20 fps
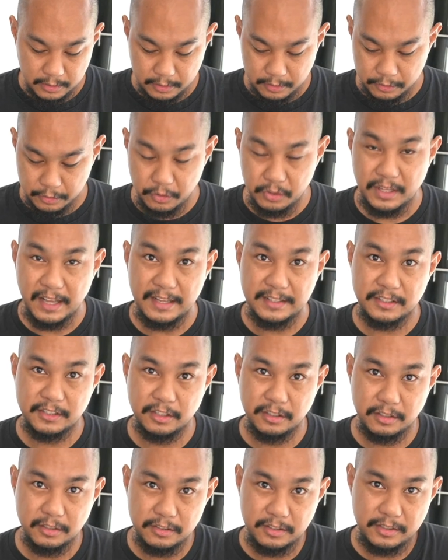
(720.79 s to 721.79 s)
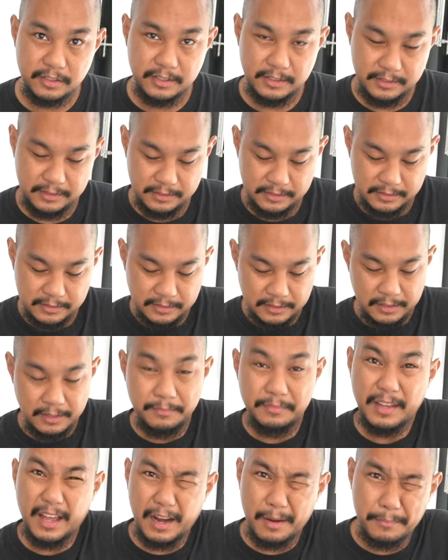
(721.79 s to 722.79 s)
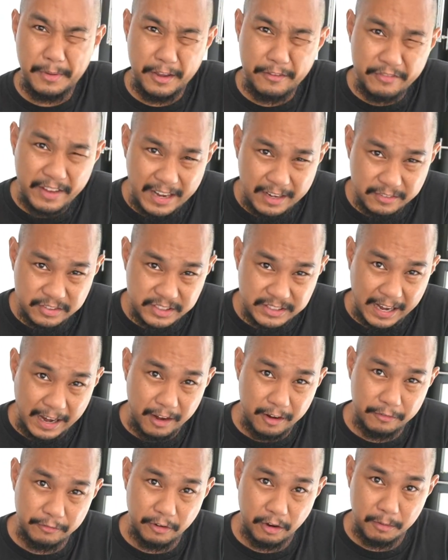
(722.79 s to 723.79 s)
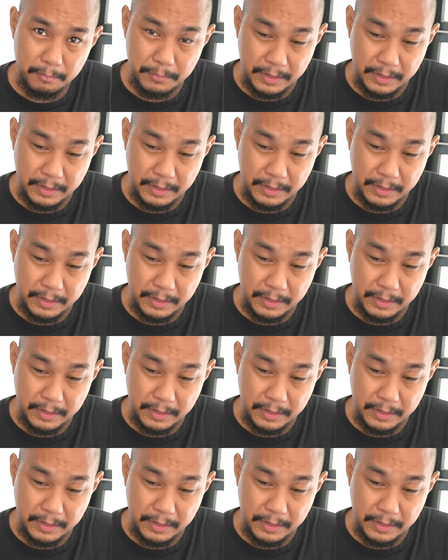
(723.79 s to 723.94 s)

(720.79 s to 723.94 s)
utensils. Not a big fan of styrofoam,